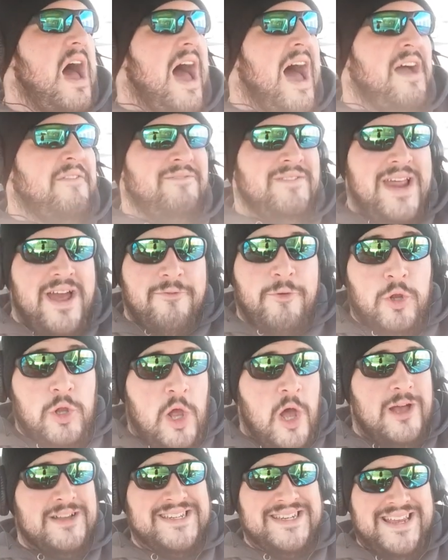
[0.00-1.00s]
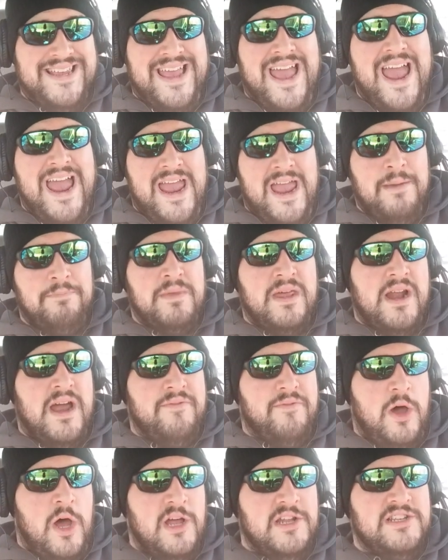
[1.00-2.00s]
I've never lost a game that
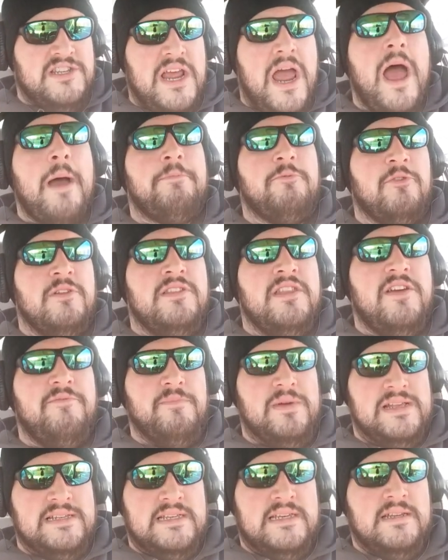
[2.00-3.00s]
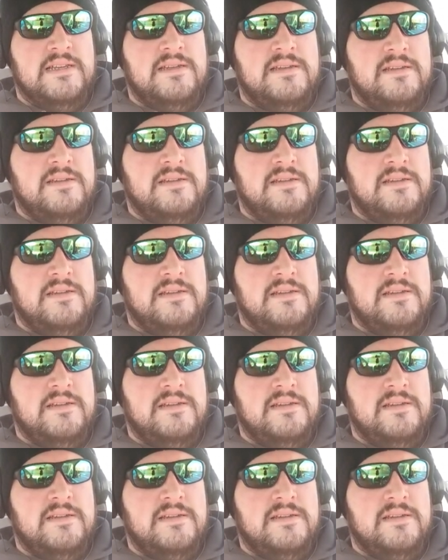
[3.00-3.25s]
I've untapped with Niv Mizzet.